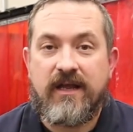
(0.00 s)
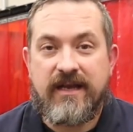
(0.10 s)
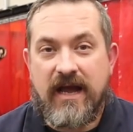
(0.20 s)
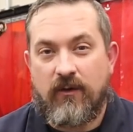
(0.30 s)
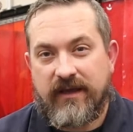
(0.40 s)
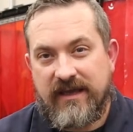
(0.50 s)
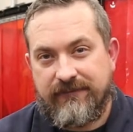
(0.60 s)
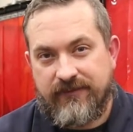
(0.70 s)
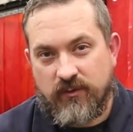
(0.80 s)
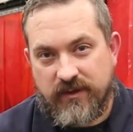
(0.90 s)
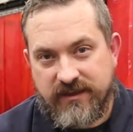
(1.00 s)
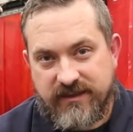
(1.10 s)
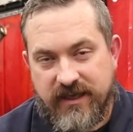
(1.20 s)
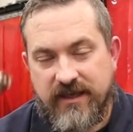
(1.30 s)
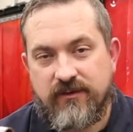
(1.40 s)
Now, if you
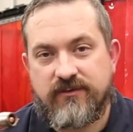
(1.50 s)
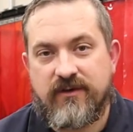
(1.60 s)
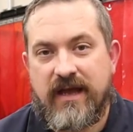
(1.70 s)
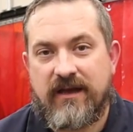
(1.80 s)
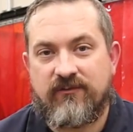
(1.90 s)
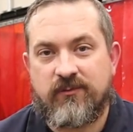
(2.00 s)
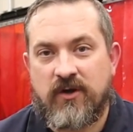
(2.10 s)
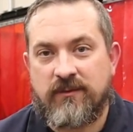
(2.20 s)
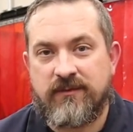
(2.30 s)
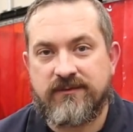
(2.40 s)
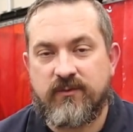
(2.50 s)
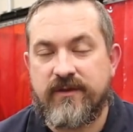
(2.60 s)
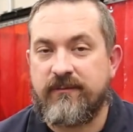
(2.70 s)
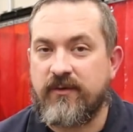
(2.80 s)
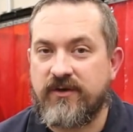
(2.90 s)
continue to have problems with
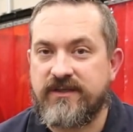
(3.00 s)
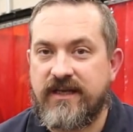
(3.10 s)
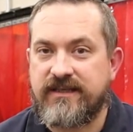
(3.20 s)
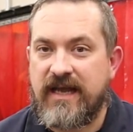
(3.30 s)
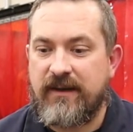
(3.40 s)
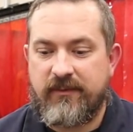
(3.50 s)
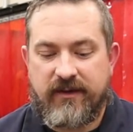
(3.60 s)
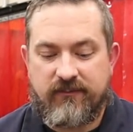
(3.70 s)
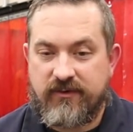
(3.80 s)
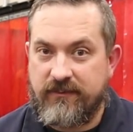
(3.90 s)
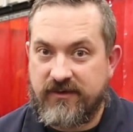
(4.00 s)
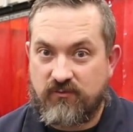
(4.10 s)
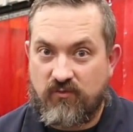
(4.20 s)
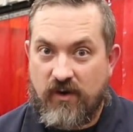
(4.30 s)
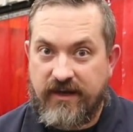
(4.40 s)
the bird's nest happening pretty much
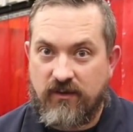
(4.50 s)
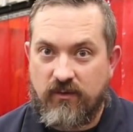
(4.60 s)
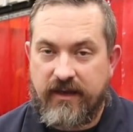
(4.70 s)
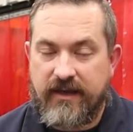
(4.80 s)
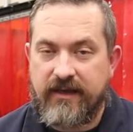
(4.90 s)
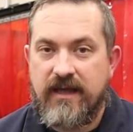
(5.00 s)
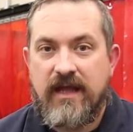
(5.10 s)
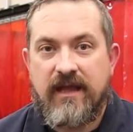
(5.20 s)
right away,